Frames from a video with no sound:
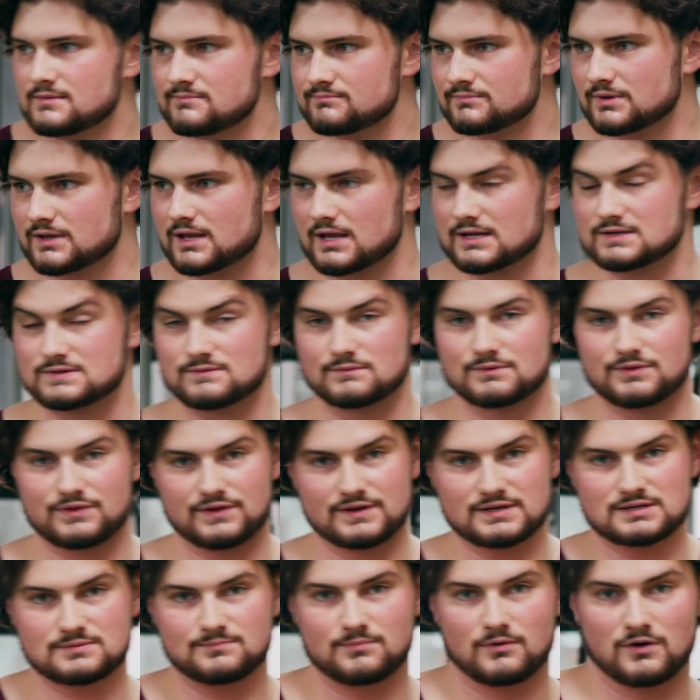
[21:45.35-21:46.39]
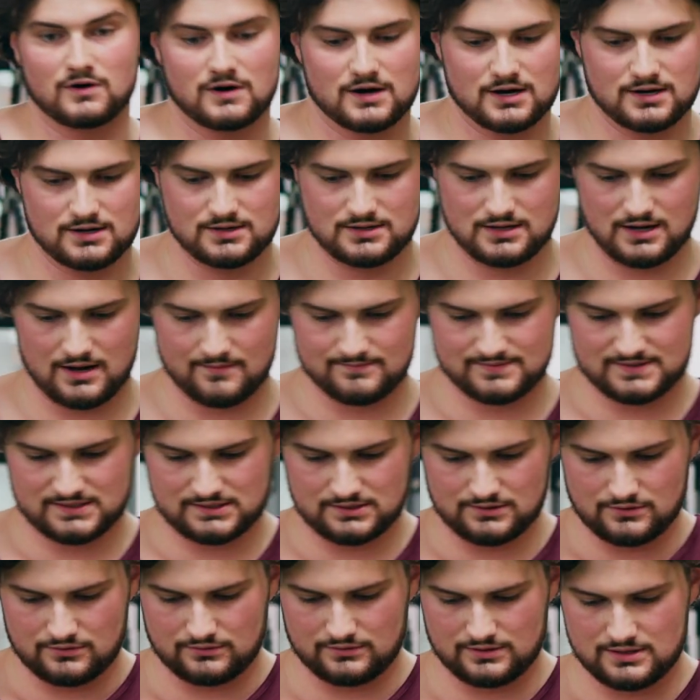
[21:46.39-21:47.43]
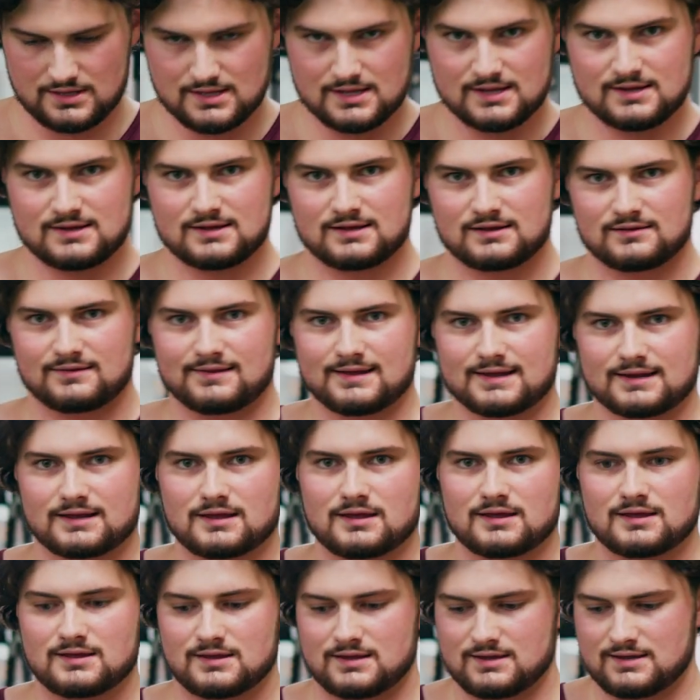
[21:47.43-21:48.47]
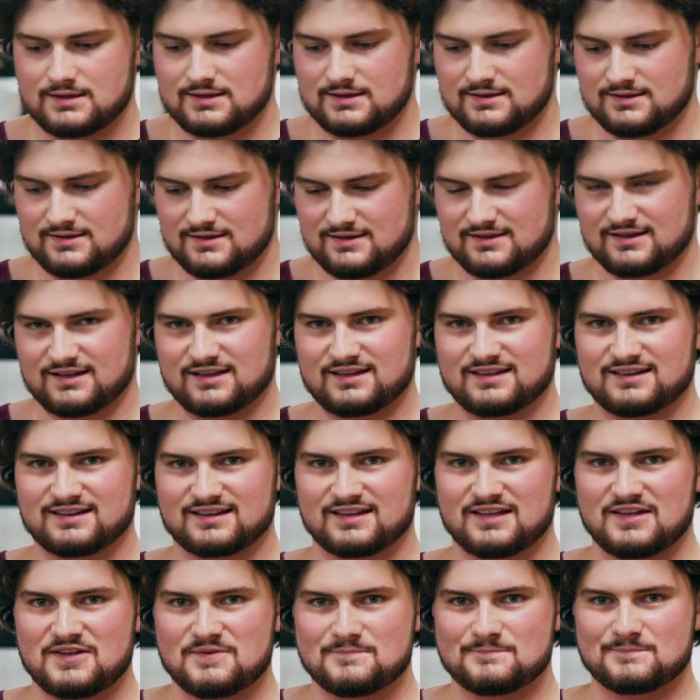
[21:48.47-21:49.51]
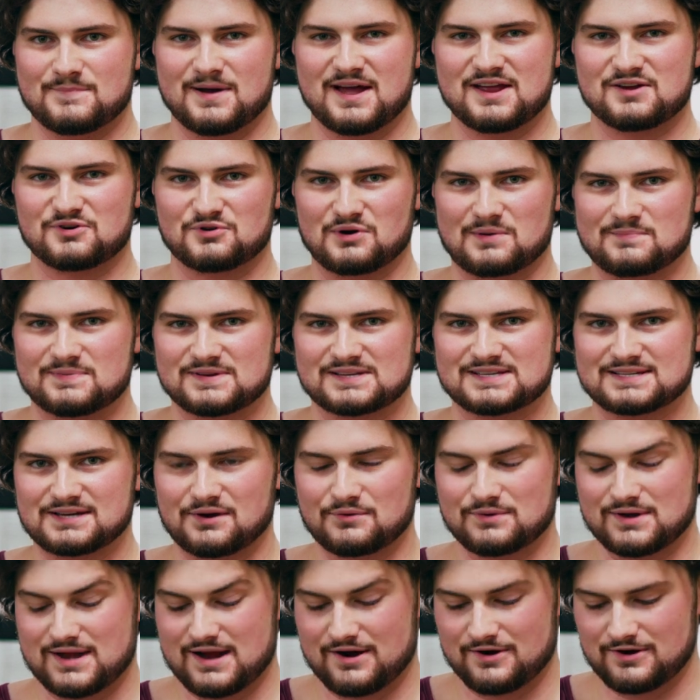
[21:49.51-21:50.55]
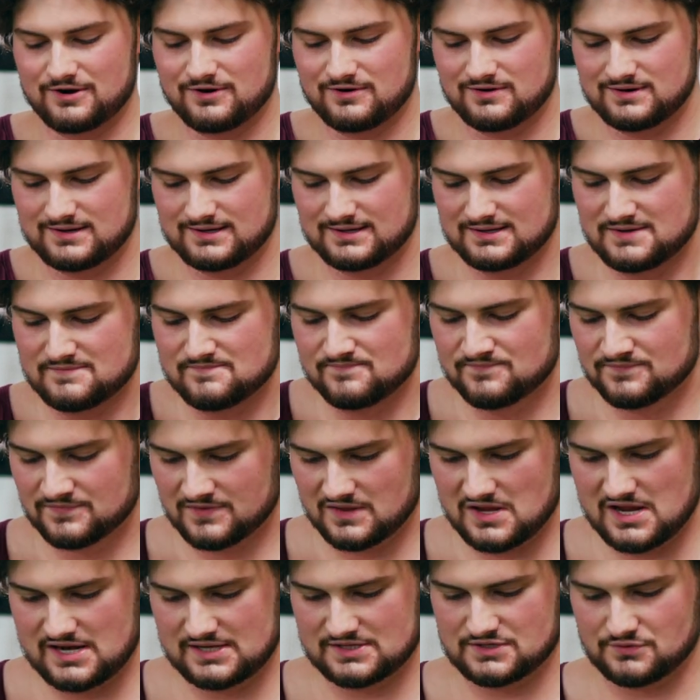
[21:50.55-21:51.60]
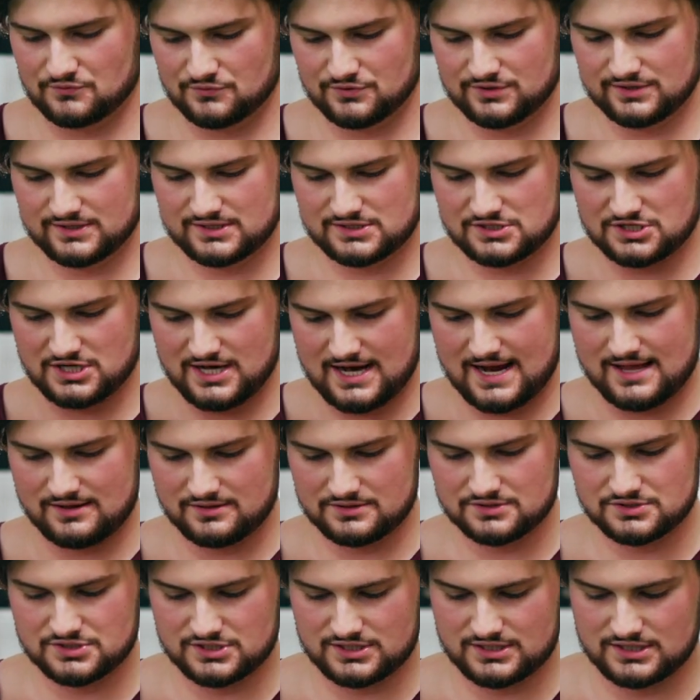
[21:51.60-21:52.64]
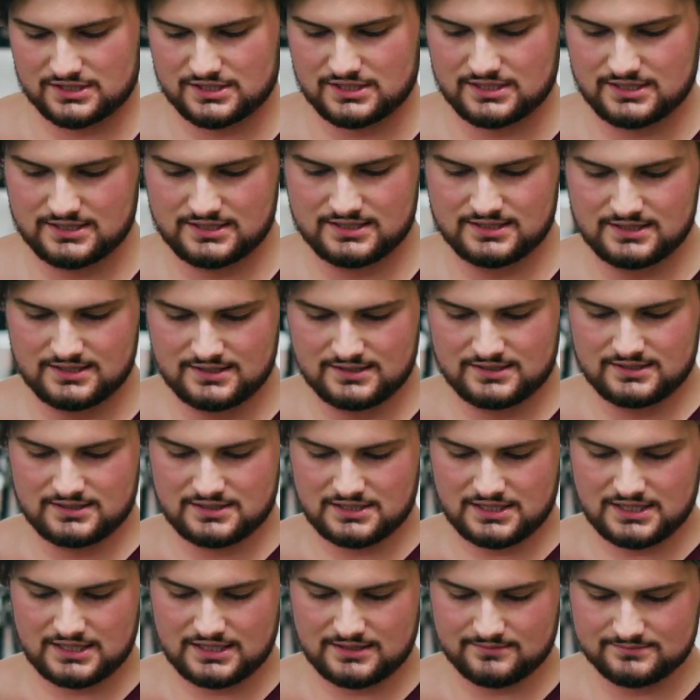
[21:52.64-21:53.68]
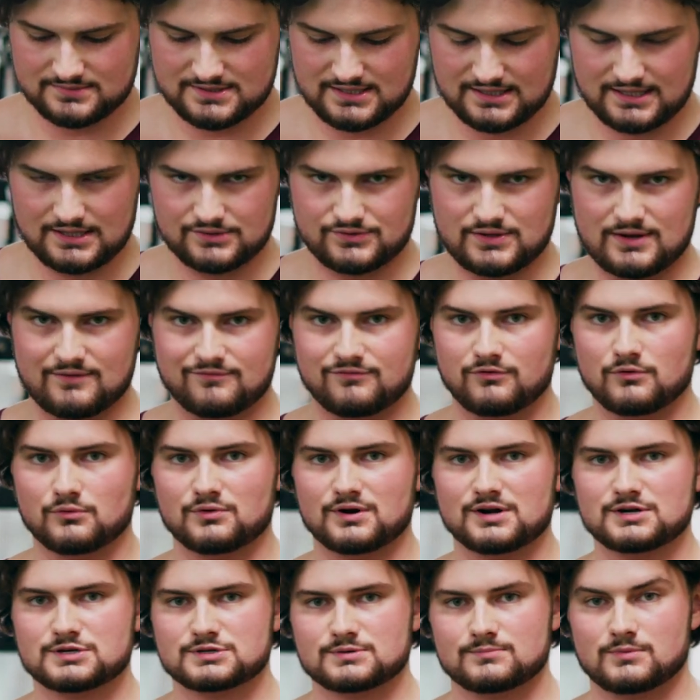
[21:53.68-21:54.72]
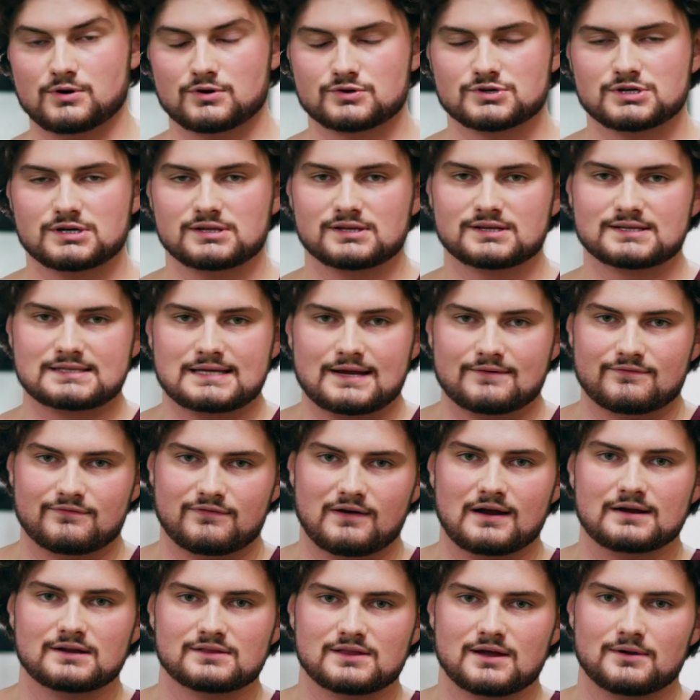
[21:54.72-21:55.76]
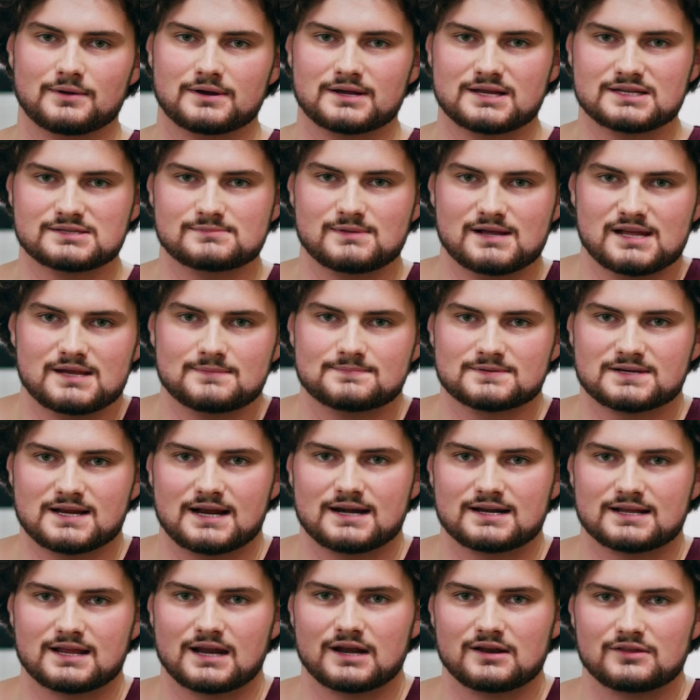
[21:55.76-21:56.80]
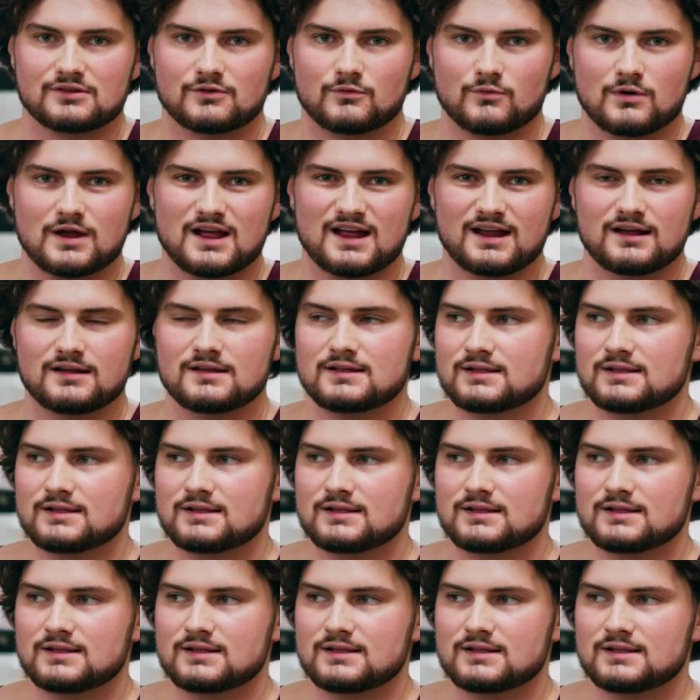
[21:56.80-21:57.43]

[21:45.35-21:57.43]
Because with this bar, I'm so like, my grip is so narrow, and it's really challenging to get that full range of motion. At least I find it that way because my hips kind of get in the way.